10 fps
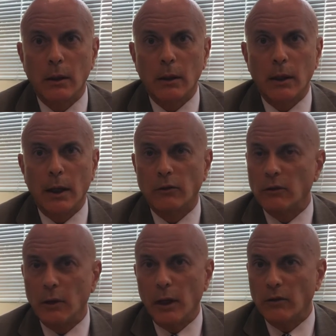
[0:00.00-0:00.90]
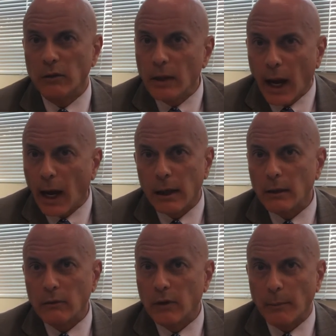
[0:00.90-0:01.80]
It's not
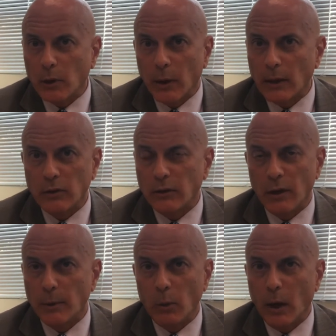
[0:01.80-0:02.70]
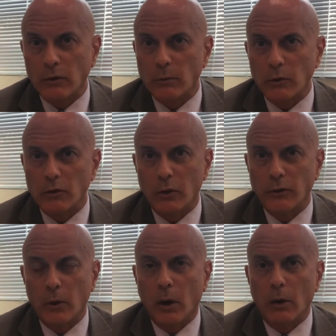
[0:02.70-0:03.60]
Democrats like Debbie Wasserman Schultz at
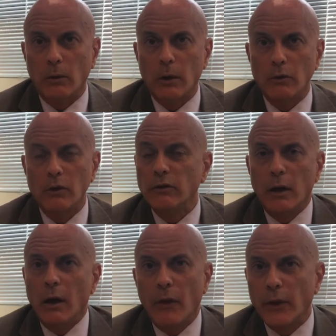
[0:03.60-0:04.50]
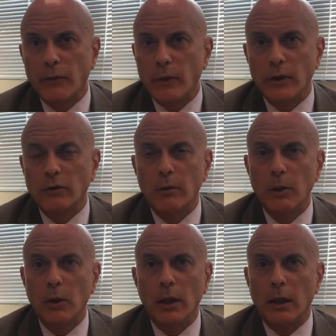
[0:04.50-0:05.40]
all. She's done nothing for this
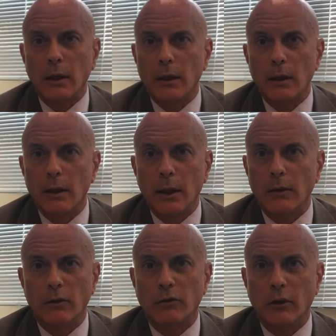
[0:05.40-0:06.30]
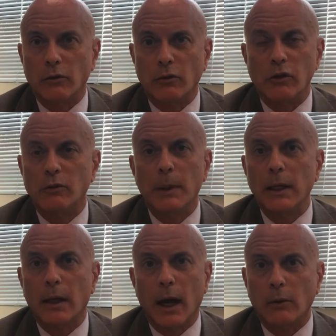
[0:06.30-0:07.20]
community in this district. She's been in
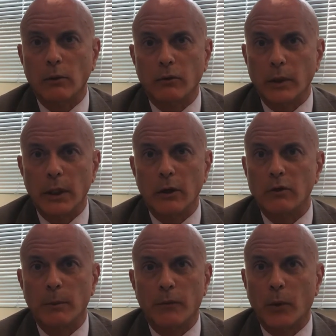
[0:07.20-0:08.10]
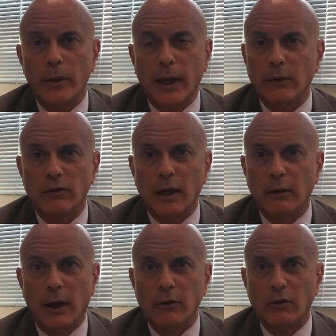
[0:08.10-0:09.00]
Congress for years, and before that, the state
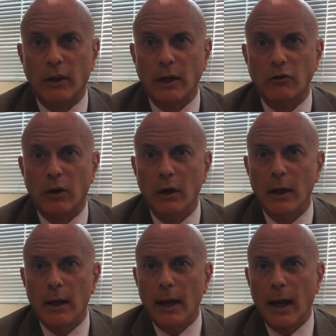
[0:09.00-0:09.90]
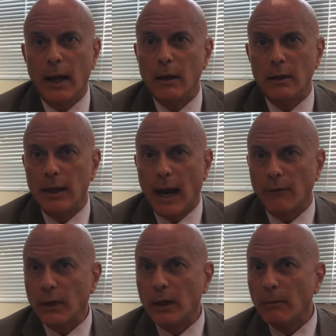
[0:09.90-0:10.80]
legislature. And the
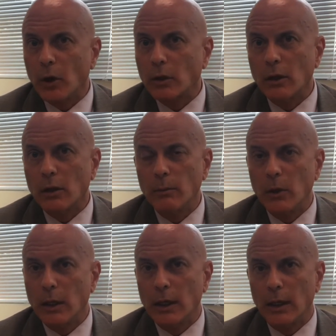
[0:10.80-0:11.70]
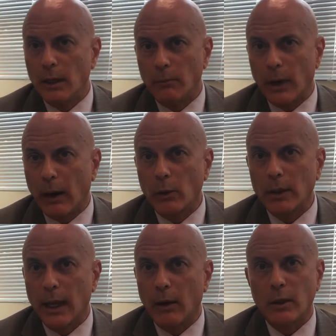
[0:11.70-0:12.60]
African American community in Broward
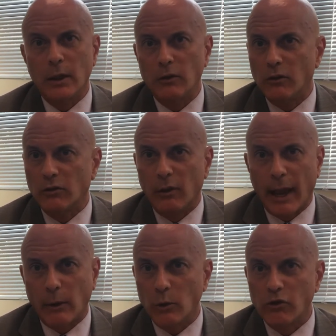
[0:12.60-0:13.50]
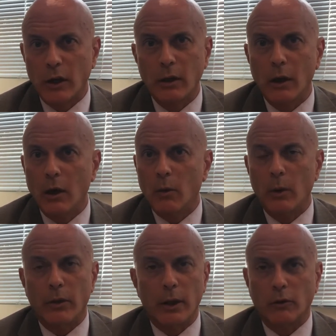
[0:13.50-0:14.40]
County is just languishing
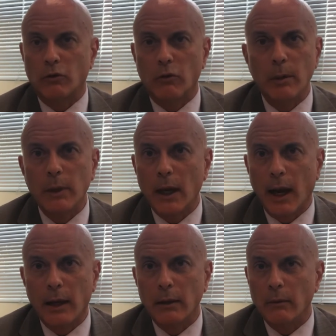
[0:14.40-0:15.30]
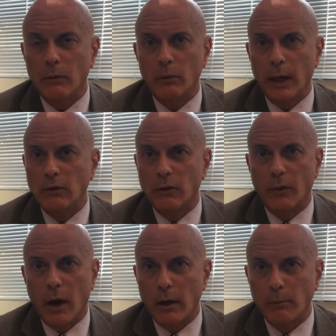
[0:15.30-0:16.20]
with extremely high rates of
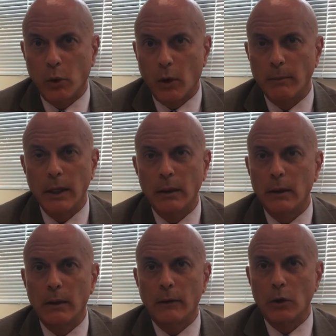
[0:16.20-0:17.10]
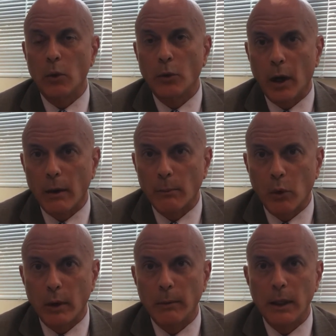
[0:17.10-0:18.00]
unemployment, youth
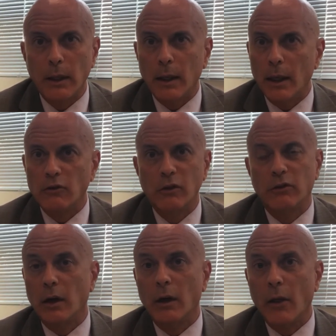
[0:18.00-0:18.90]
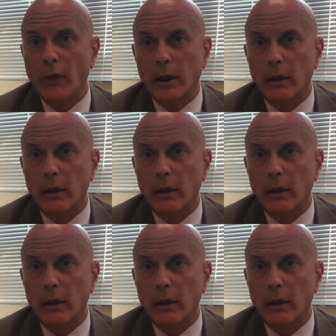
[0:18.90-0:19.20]
unemployment, and she's done nothing.